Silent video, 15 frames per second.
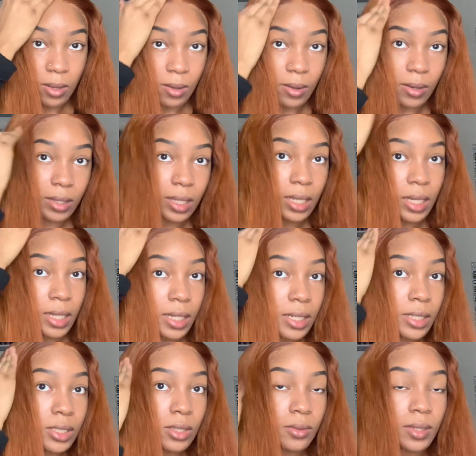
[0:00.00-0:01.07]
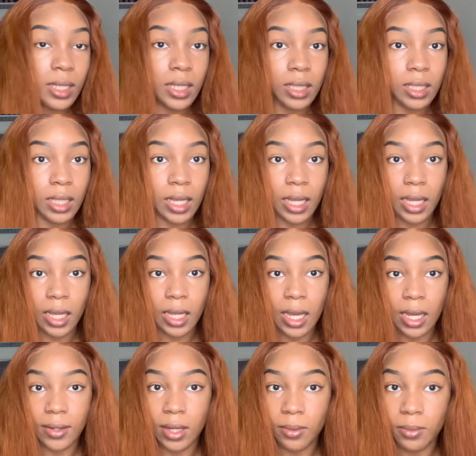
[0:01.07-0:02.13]
on the hair so it can lay
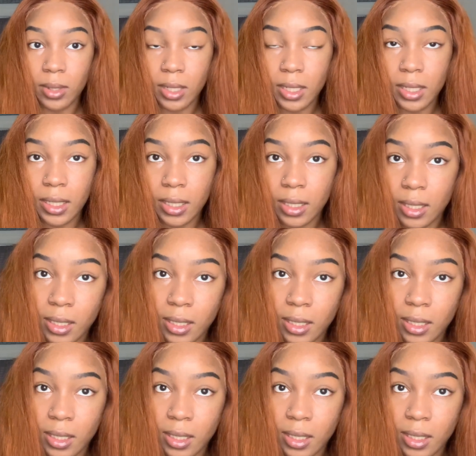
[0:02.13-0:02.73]
how I want.